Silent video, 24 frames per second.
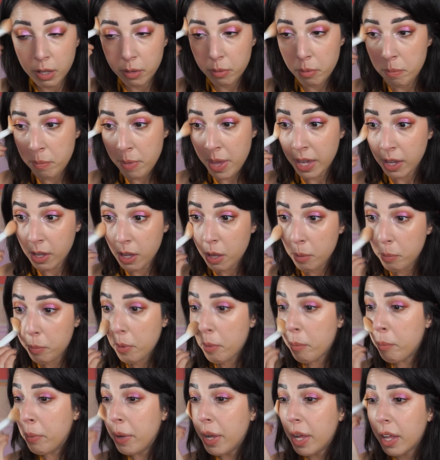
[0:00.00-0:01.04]

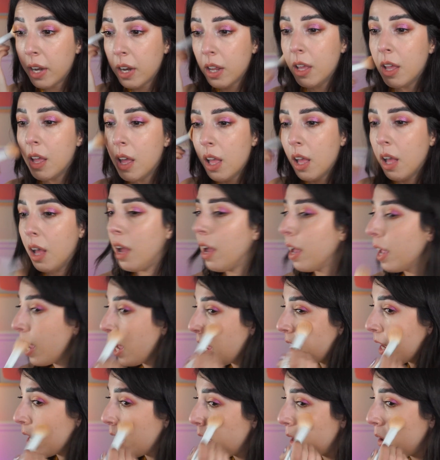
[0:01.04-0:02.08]
makeup, but I
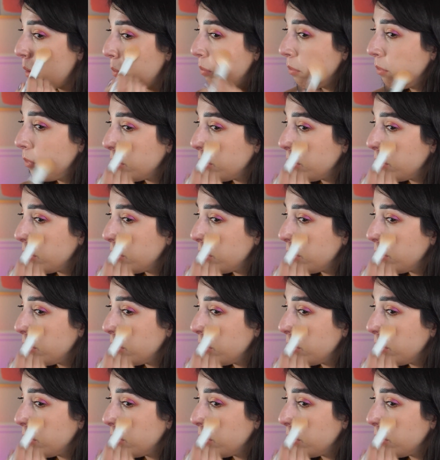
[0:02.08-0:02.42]
am